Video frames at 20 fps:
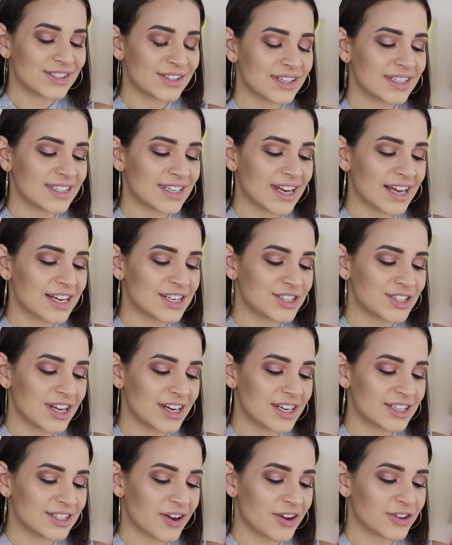So the second
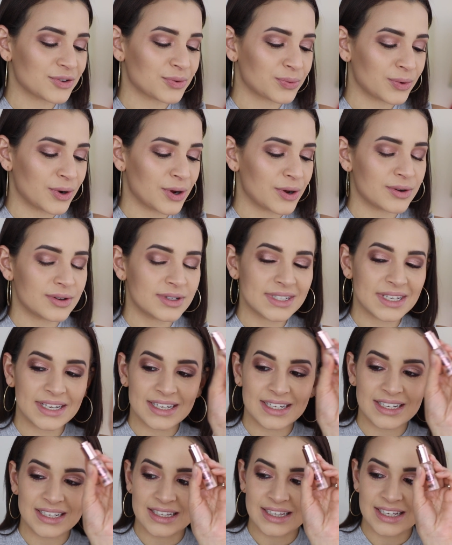shade is called Rose
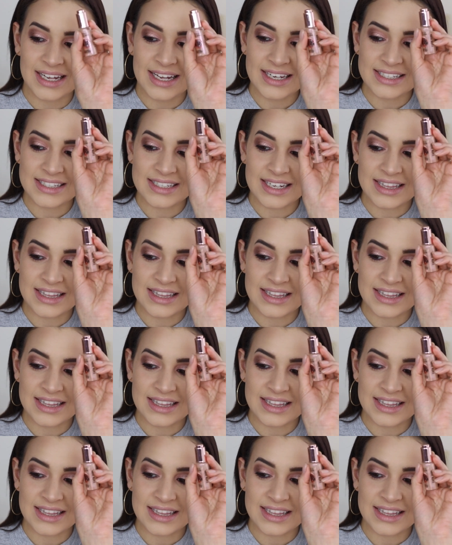Glitz